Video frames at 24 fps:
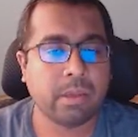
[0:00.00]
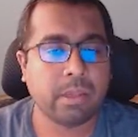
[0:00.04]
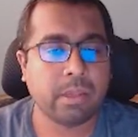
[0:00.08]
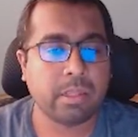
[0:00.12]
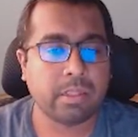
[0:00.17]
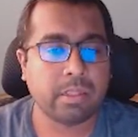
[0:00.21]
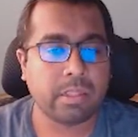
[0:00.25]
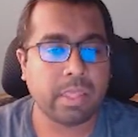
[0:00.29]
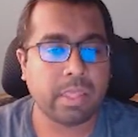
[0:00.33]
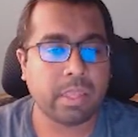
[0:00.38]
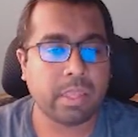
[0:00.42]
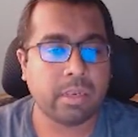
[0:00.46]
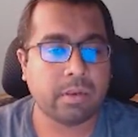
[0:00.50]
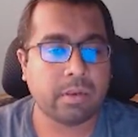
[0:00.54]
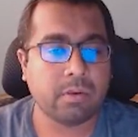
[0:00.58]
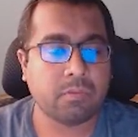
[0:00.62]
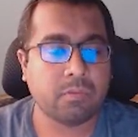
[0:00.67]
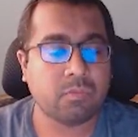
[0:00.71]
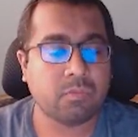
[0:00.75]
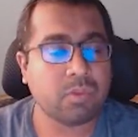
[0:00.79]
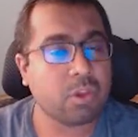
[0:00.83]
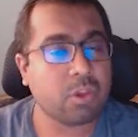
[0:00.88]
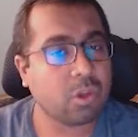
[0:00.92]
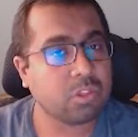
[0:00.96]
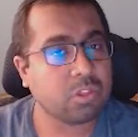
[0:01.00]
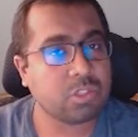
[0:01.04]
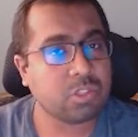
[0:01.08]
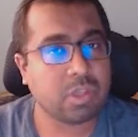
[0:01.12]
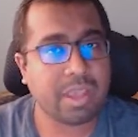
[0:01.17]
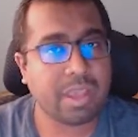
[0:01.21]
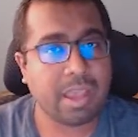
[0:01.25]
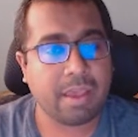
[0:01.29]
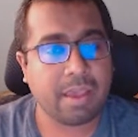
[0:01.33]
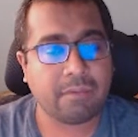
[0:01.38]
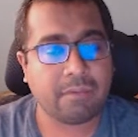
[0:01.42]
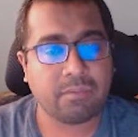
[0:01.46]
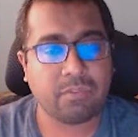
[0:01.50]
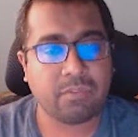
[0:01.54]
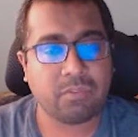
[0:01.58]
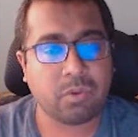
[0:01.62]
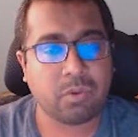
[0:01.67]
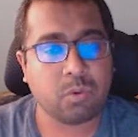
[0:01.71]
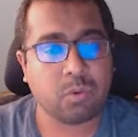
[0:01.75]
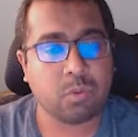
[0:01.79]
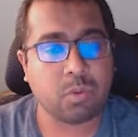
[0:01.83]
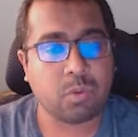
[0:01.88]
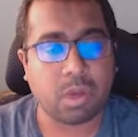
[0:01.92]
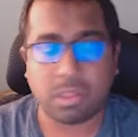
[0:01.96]
Then we also have a
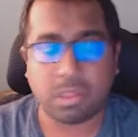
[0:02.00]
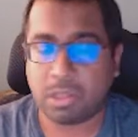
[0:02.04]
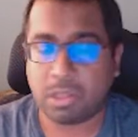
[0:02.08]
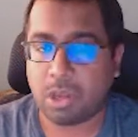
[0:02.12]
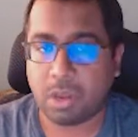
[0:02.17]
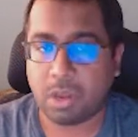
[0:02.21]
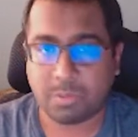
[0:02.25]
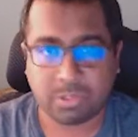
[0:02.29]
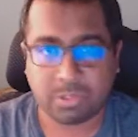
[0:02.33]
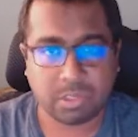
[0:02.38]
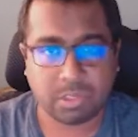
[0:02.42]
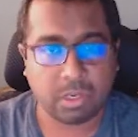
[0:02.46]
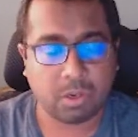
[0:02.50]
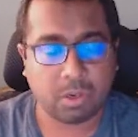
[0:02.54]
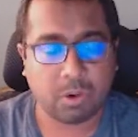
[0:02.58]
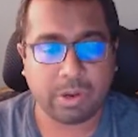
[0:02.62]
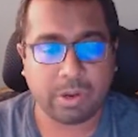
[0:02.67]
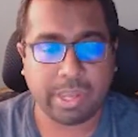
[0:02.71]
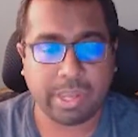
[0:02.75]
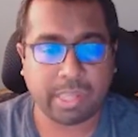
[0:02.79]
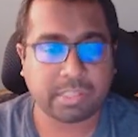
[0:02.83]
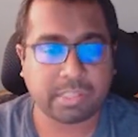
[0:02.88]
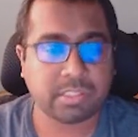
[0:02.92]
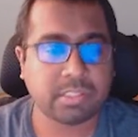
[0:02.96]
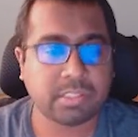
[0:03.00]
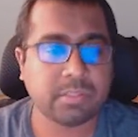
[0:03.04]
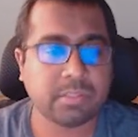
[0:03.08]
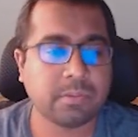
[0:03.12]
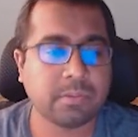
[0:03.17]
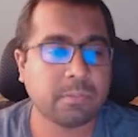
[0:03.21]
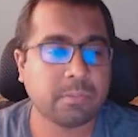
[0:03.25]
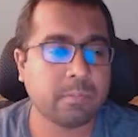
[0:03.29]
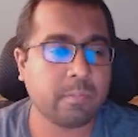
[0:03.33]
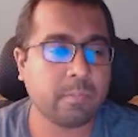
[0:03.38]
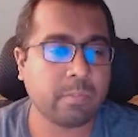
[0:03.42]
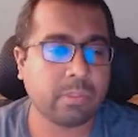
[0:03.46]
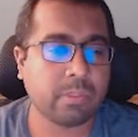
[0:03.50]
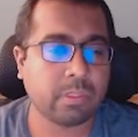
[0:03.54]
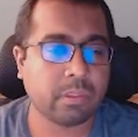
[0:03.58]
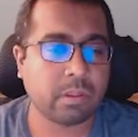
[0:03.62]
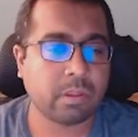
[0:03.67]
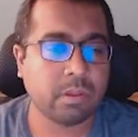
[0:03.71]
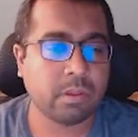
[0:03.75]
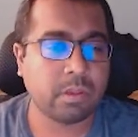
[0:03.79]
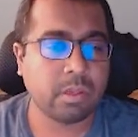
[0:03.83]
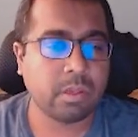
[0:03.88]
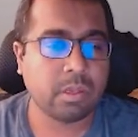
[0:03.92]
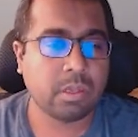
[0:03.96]
few other optional codecs.
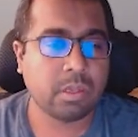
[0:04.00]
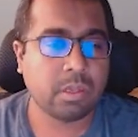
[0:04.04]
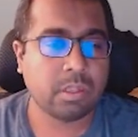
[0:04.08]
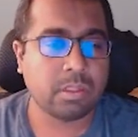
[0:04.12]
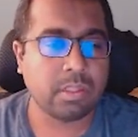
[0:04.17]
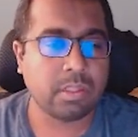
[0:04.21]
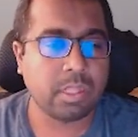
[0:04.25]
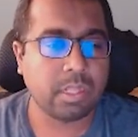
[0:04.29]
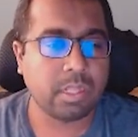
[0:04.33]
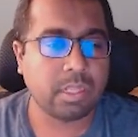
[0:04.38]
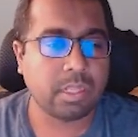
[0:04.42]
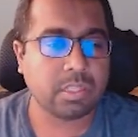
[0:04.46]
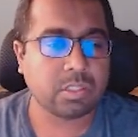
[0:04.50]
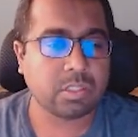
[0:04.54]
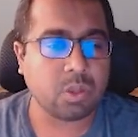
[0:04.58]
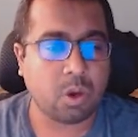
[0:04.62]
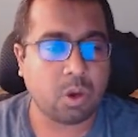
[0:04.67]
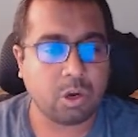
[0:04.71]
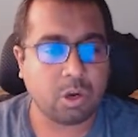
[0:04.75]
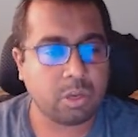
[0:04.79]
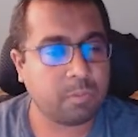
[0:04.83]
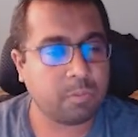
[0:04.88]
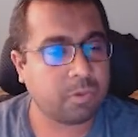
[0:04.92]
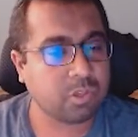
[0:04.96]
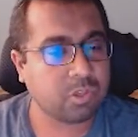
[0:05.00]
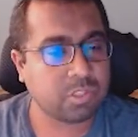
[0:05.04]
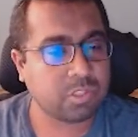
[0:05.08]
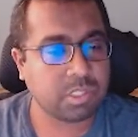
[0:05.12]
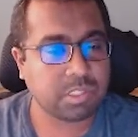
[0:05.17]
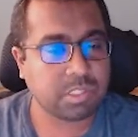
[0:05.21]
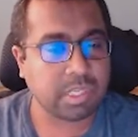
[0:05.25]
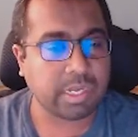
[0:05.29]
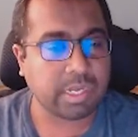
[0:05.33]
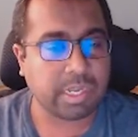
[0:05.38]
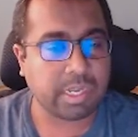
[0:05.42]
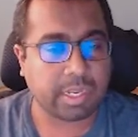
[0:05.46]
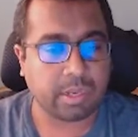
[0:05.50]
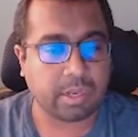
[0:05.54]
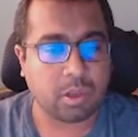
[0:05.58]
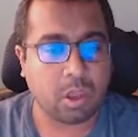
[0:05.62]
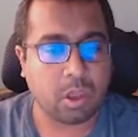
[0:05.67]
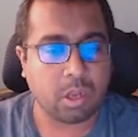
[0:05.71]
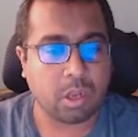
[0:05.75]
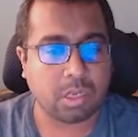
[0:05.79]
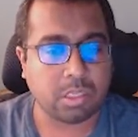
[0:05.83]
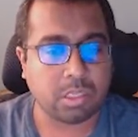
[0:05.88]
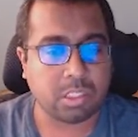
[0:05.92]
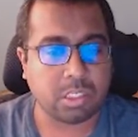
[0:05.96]
There is audio processing
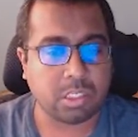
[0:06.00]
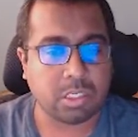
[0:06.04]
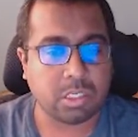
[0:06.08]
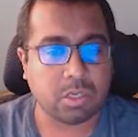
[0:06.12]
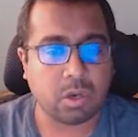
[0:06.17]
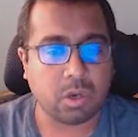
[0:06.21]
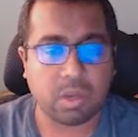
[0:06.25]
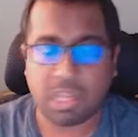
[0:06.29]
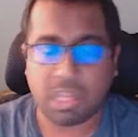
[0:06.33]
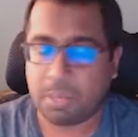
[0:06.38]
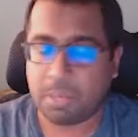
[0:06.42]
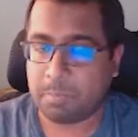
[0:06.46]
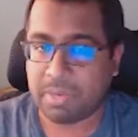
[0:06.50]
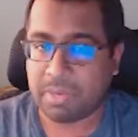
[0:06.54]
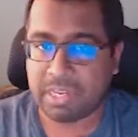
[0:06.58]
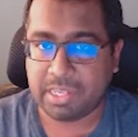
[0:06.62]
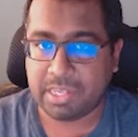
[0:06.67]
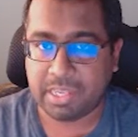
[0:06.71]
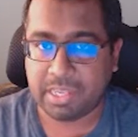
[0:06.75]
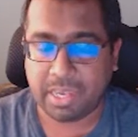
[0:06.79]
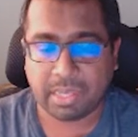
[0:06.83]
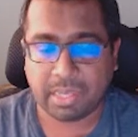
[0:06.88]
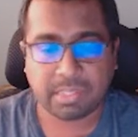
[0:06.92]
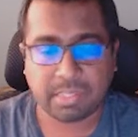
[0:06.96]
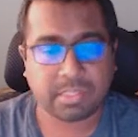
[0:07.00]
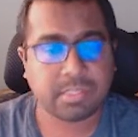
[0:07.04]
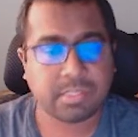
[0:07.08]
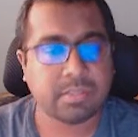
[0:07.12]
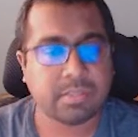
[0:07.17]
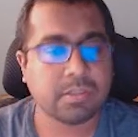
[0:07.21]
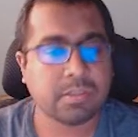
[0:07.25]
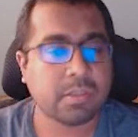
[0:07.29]
technology or aptX.